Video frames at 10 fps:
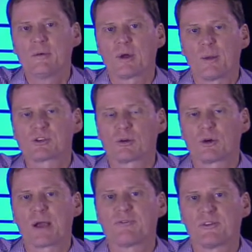But I'm so
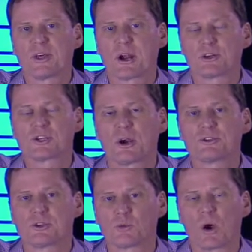grateful that our
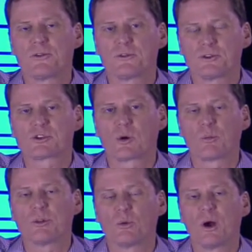church has weathered the
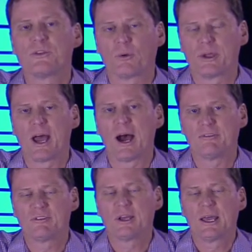storm in the way that we
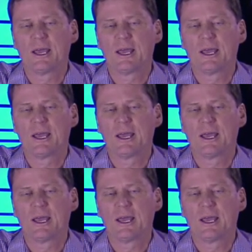have.